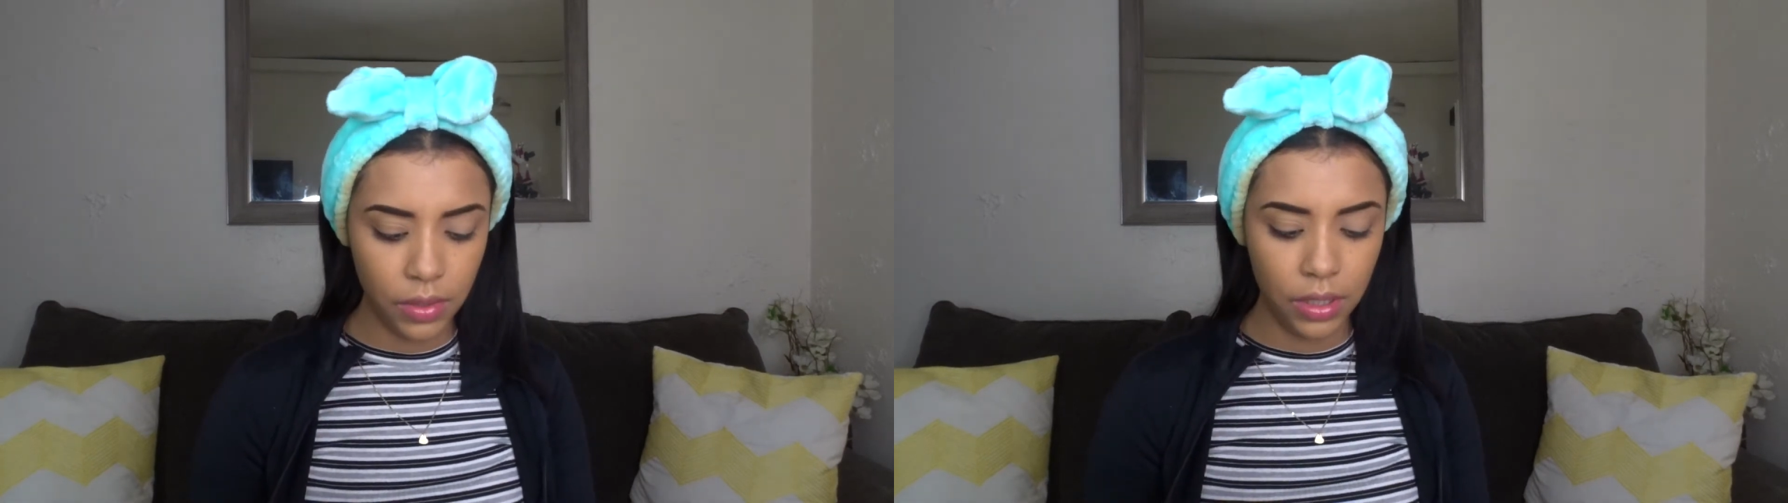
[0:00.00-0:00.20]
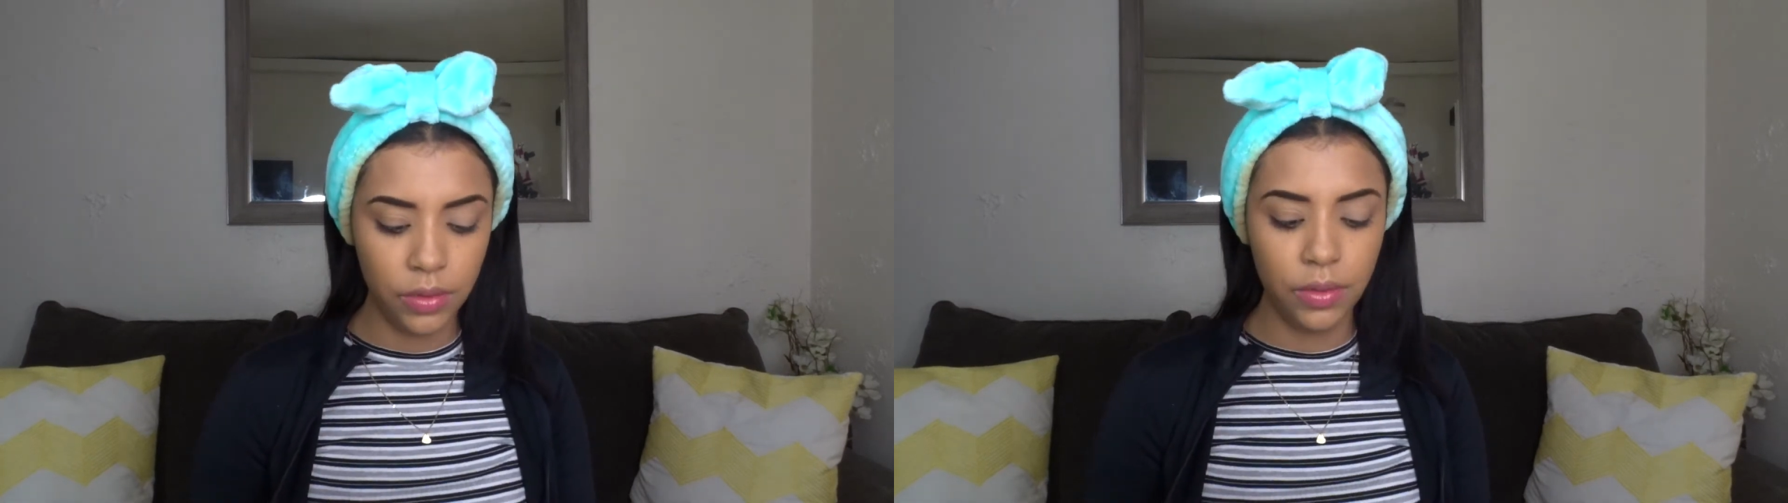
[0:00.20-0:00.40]

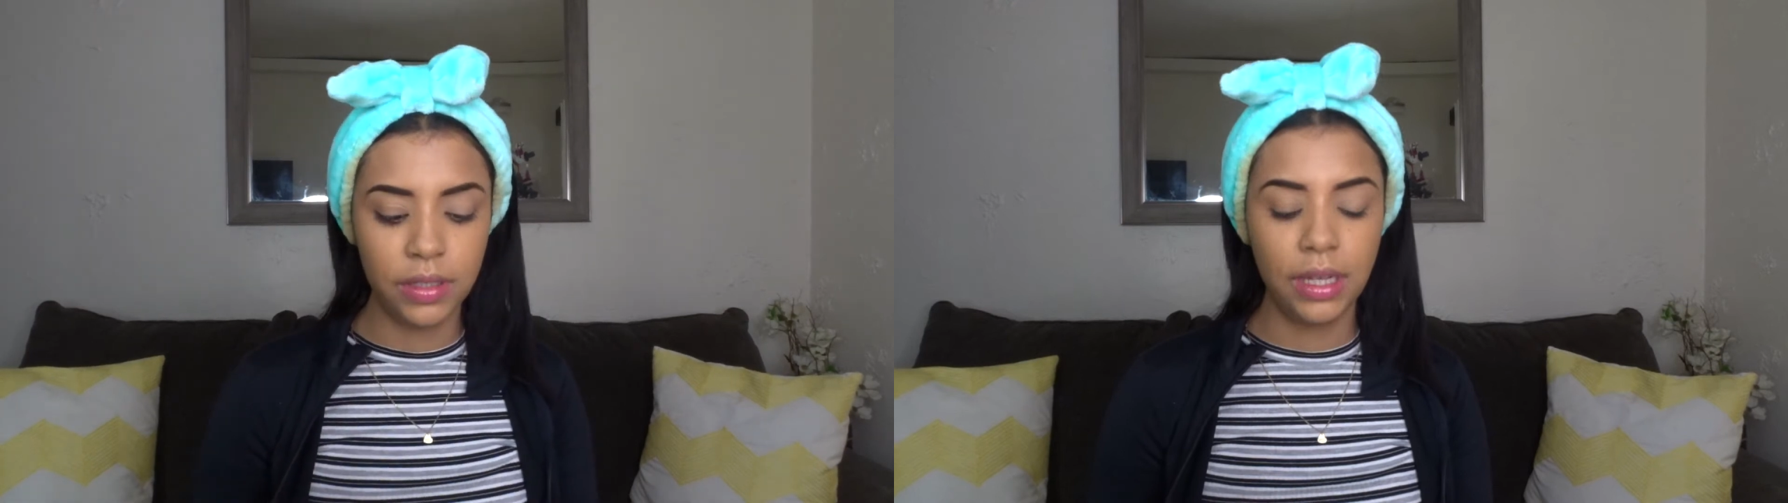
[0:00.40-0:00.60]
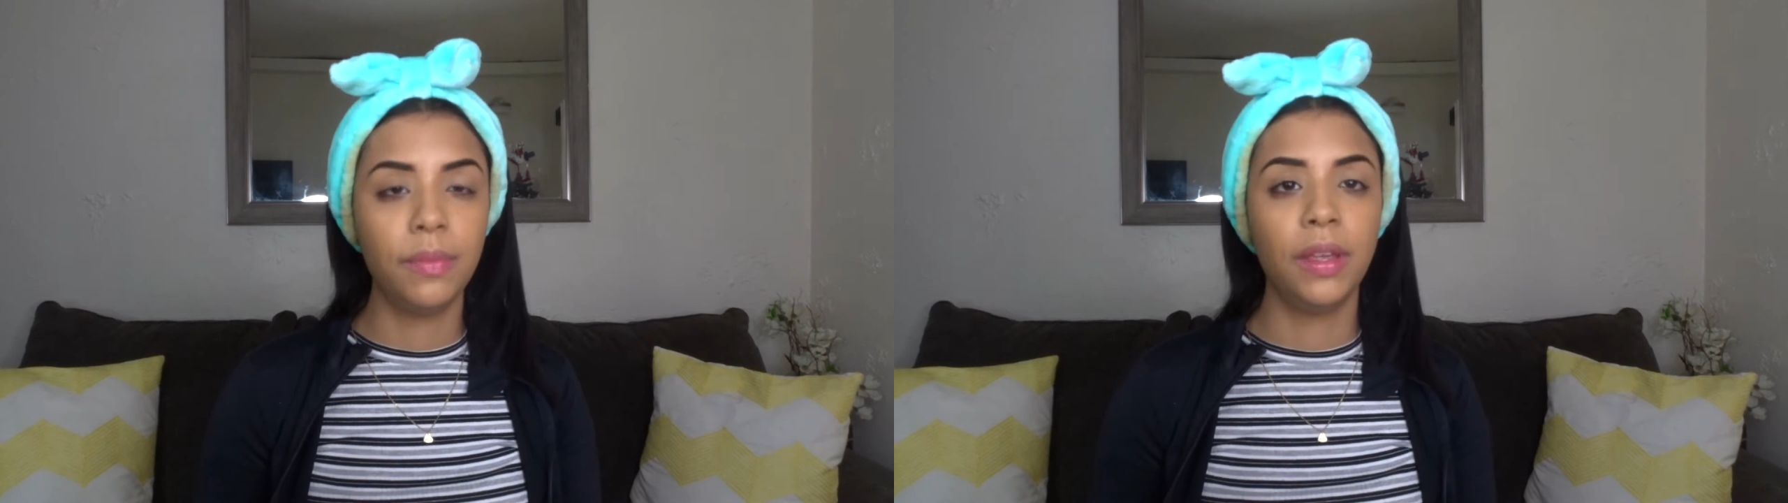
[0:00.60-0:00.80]
And do the
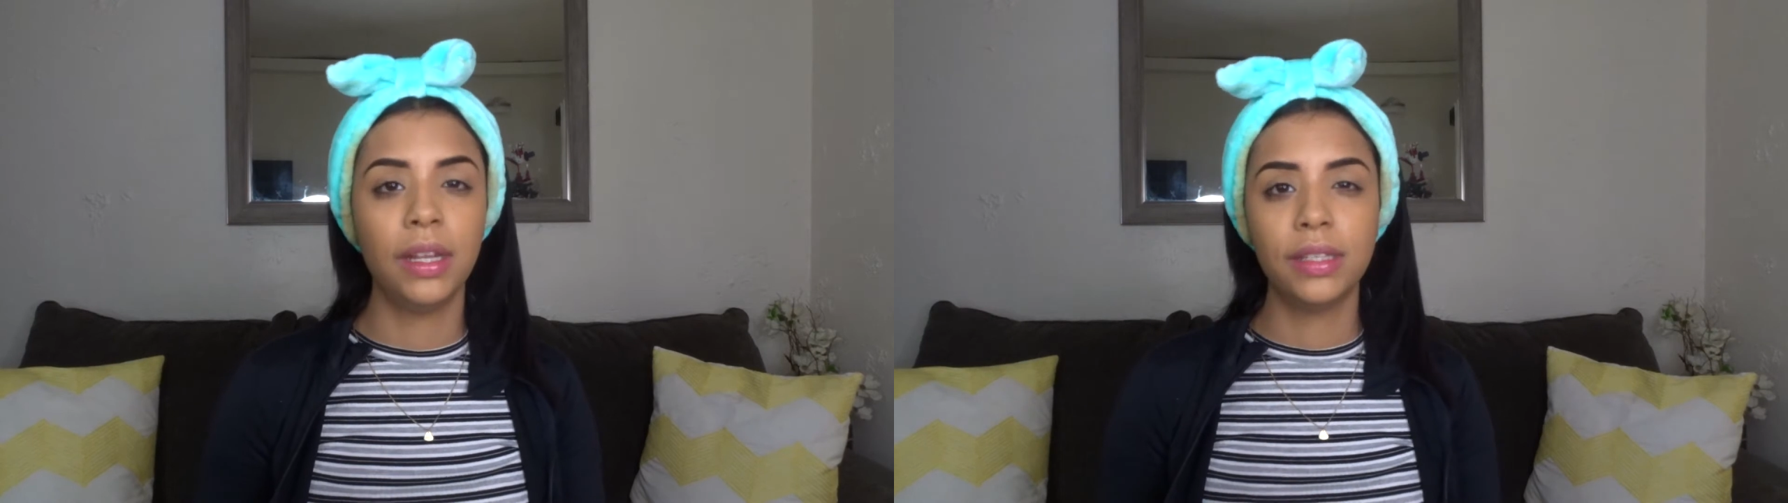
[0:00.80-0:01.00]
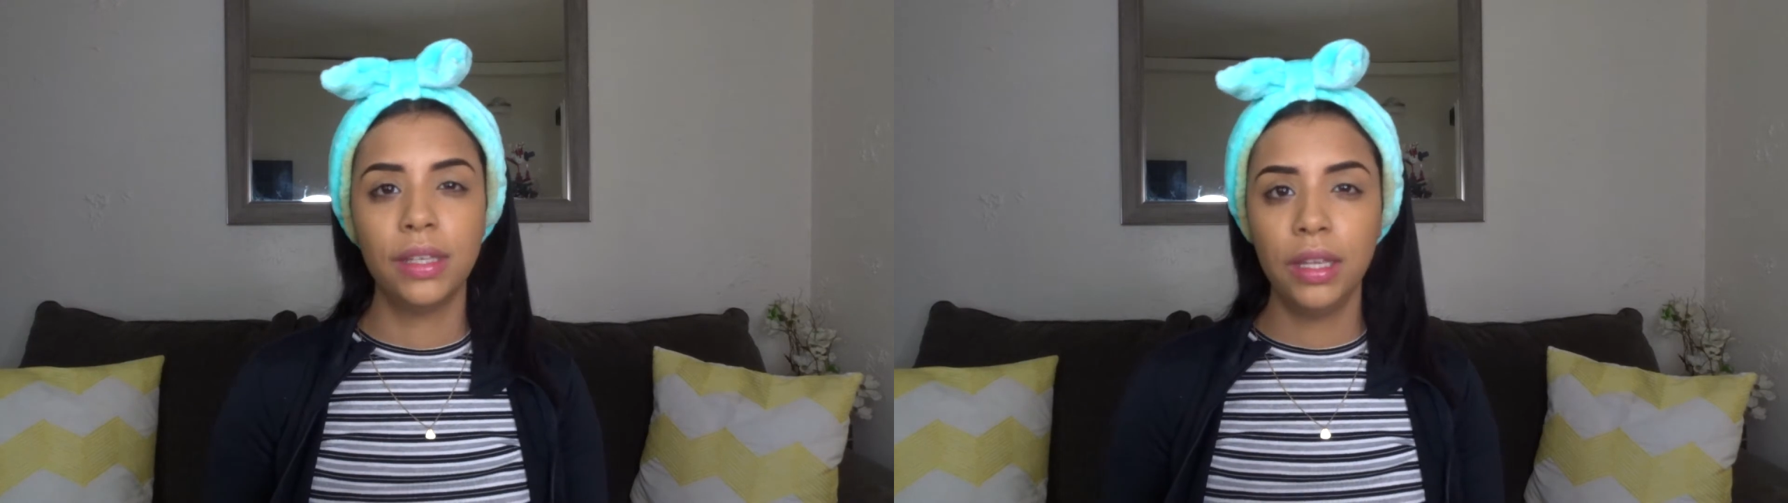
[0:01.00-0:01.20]
same
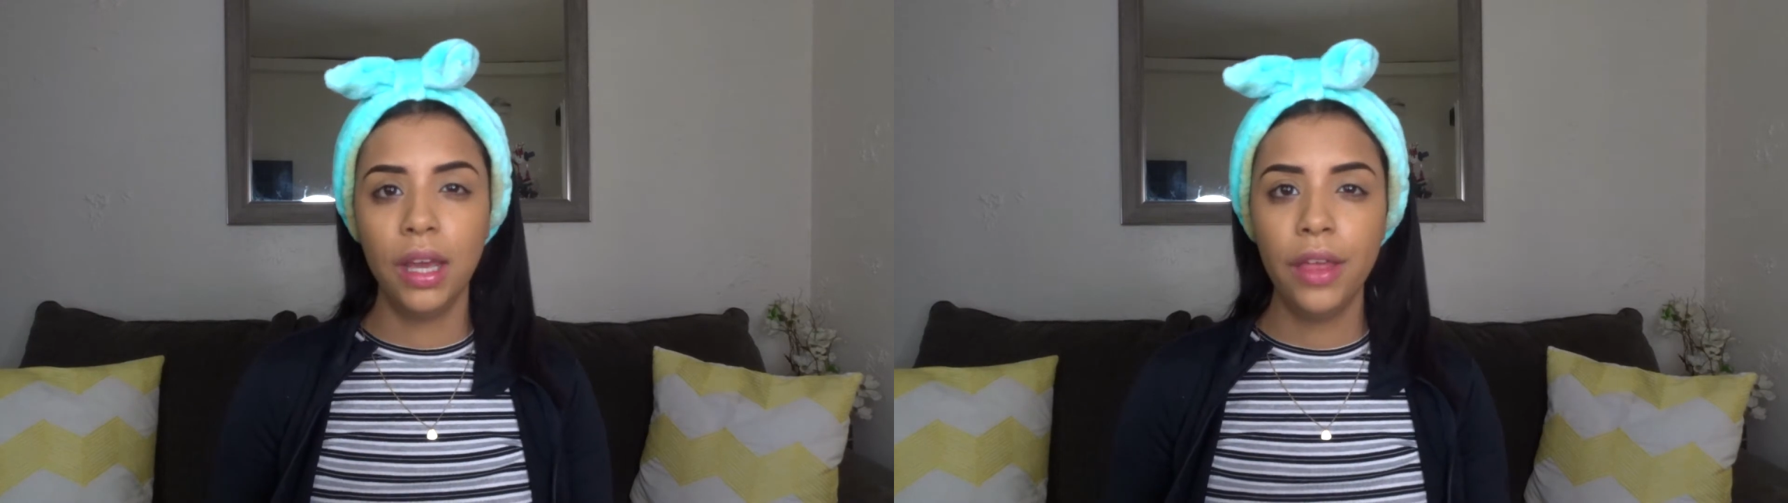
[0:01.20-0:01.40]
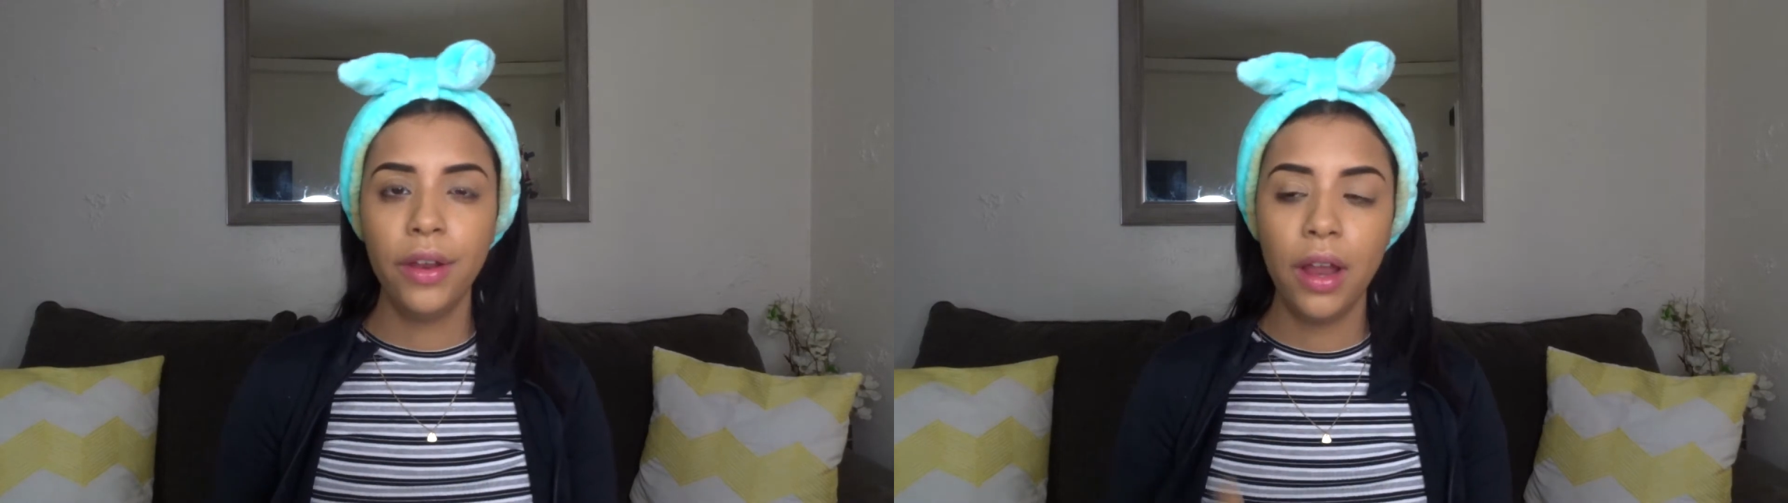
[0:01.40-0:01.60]
thing to the
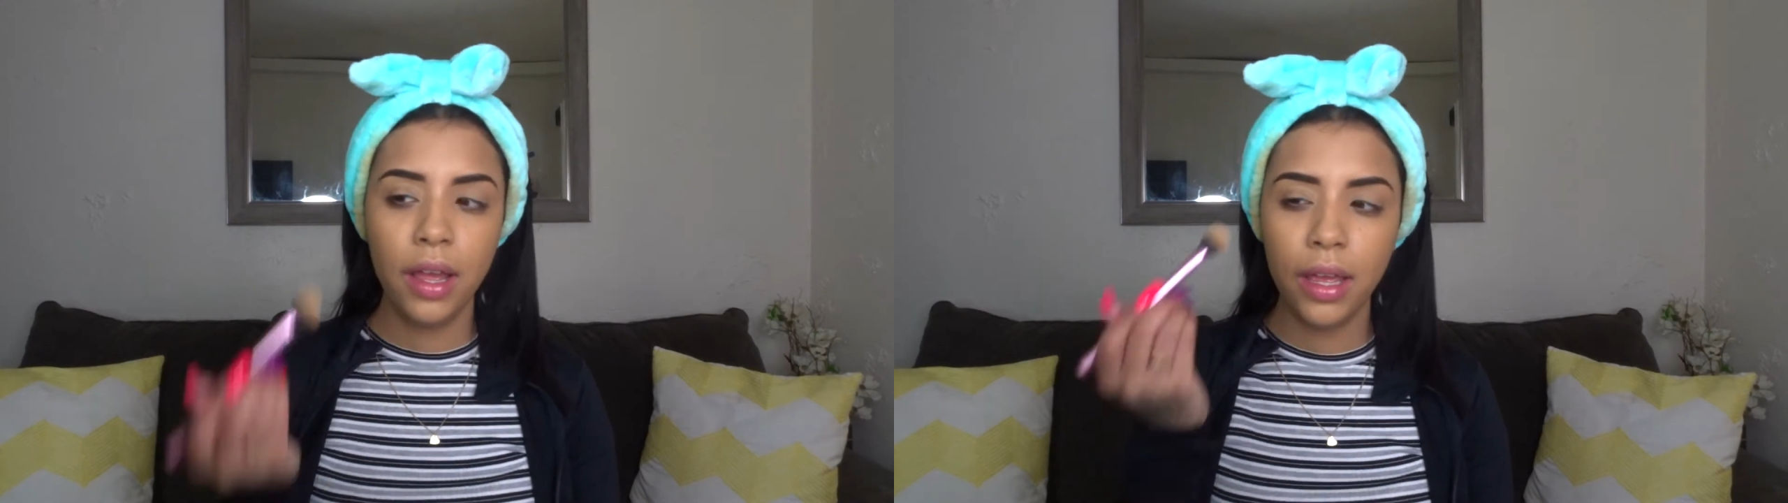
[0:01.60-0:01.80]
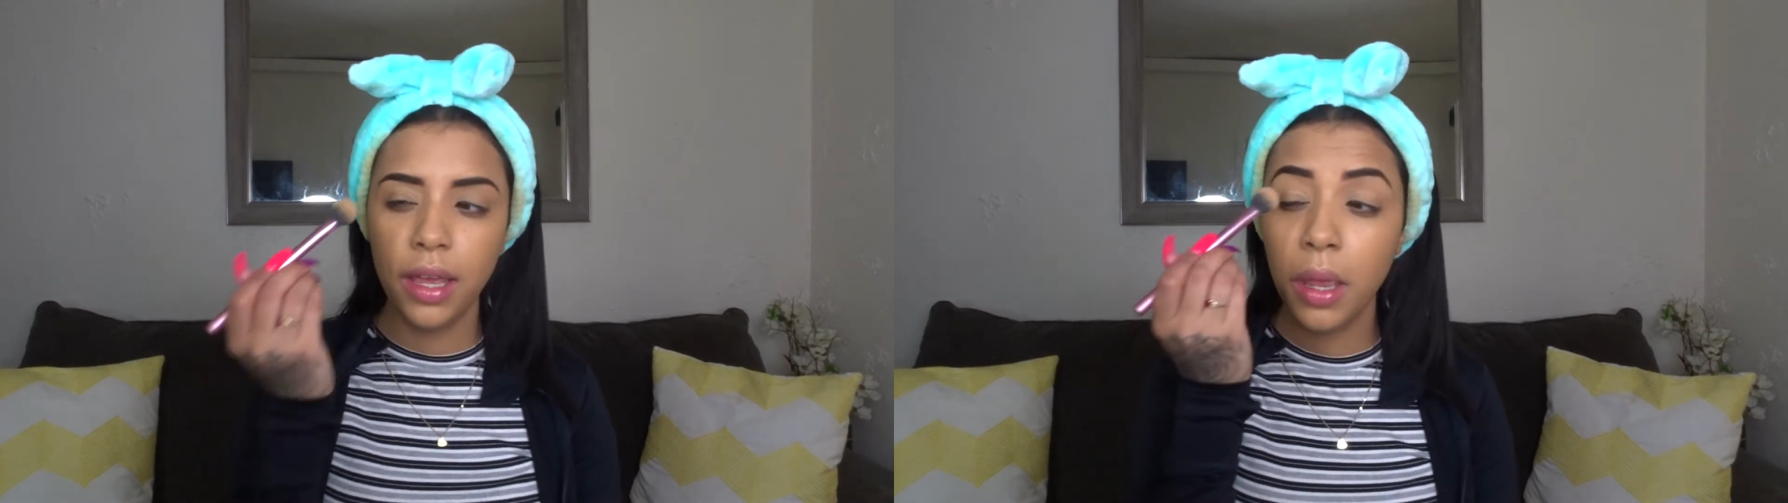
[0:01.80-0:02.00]
other
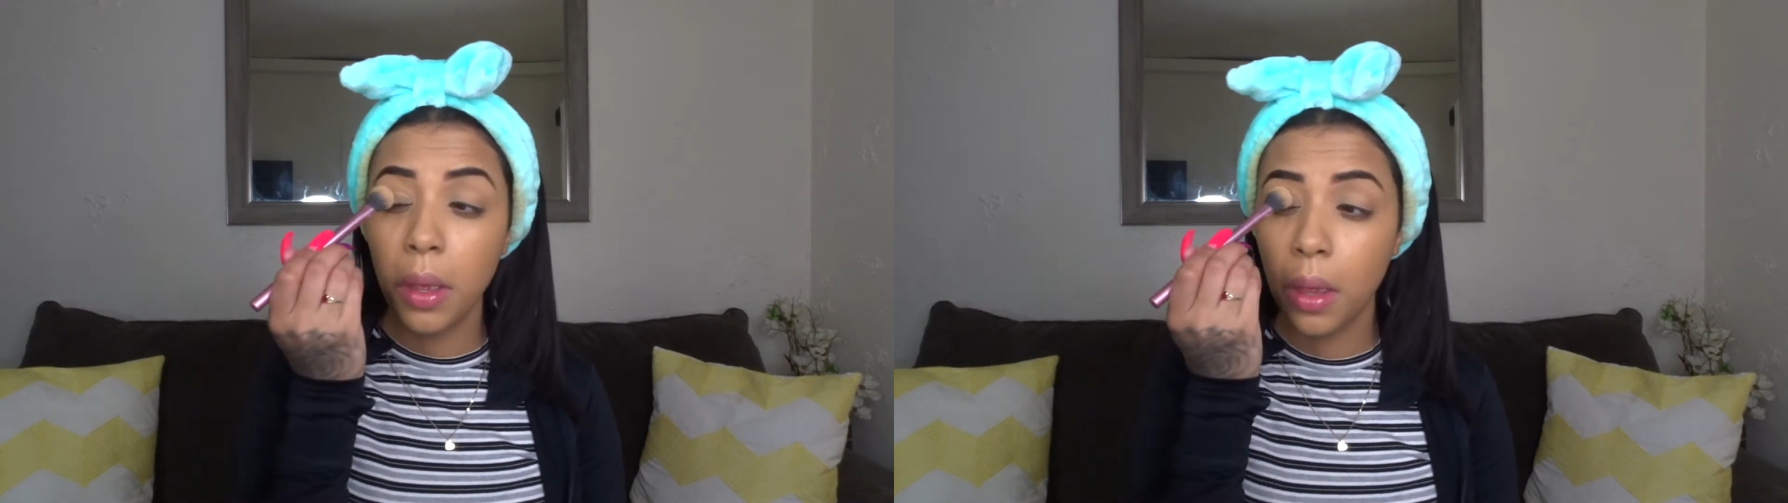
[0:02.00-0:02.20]
eye.